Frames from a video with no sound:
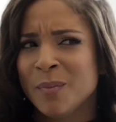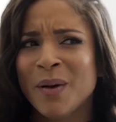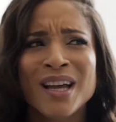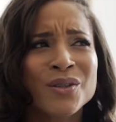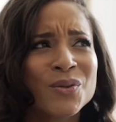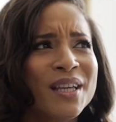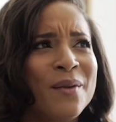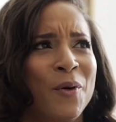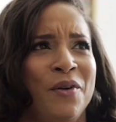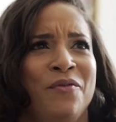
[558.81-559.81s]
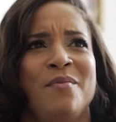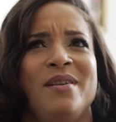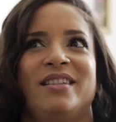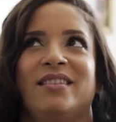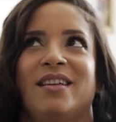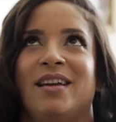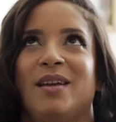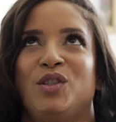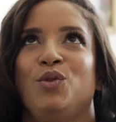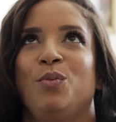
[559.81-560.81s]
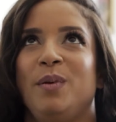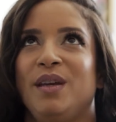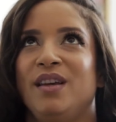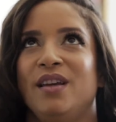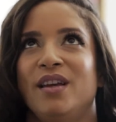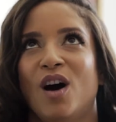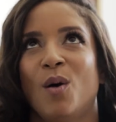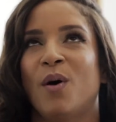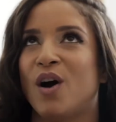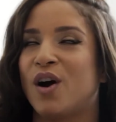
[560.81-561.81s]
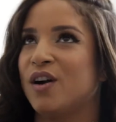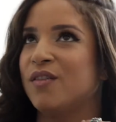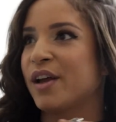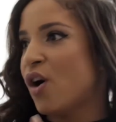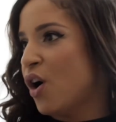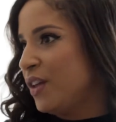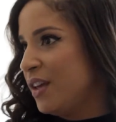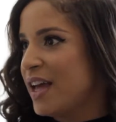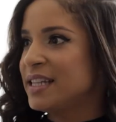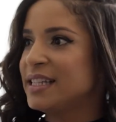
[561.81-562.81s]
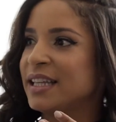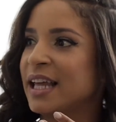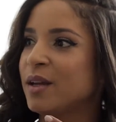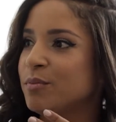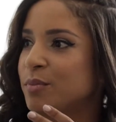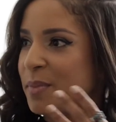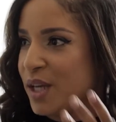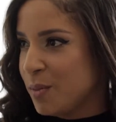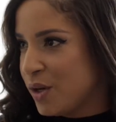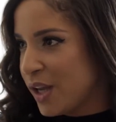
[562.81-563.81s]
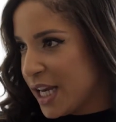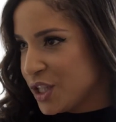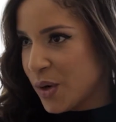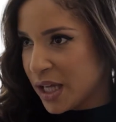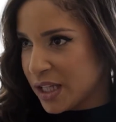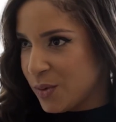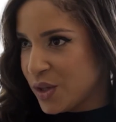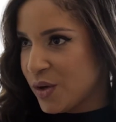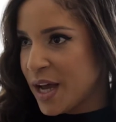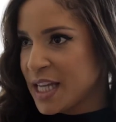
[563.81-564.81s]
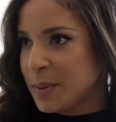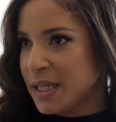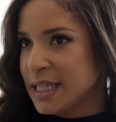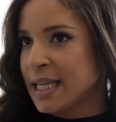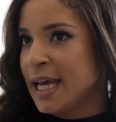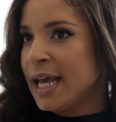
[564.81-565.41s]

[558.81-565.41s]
But it was really important for me to be a part of like all the events and like be communicating directly with you guys, because